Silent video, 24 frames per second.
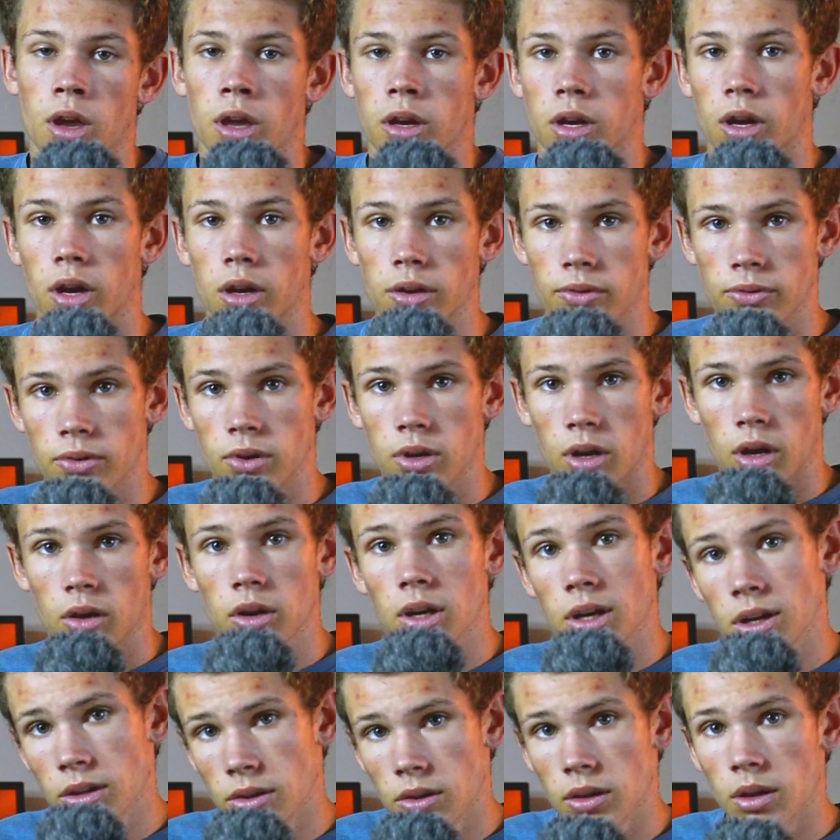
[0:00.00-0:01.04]
Now, if you know
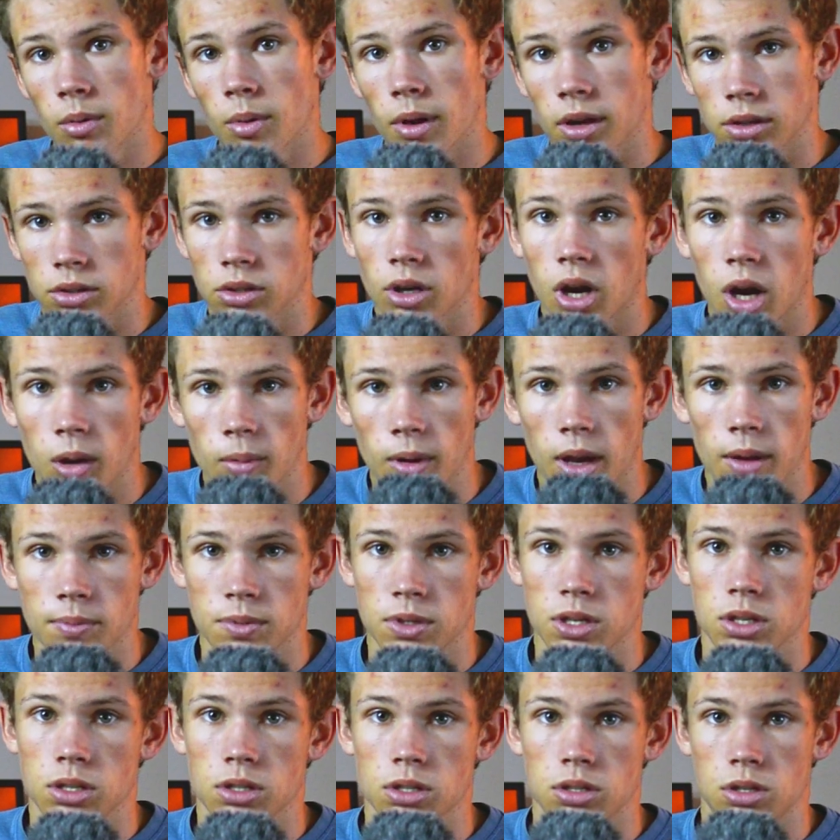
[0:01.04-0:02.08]
anything about time
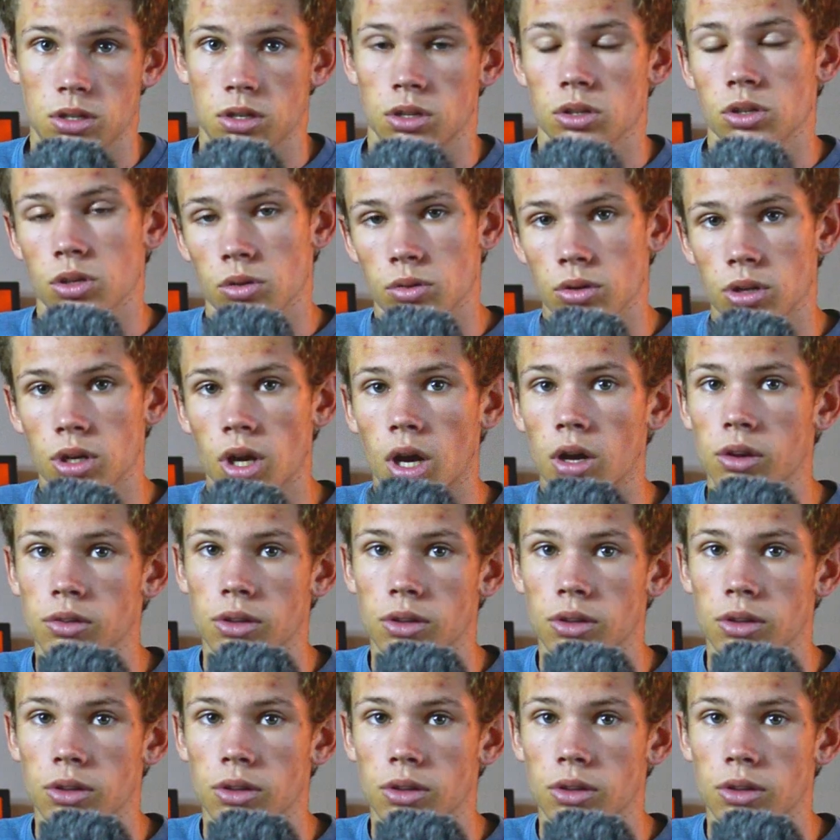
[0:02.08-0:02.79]
lapses, you'd know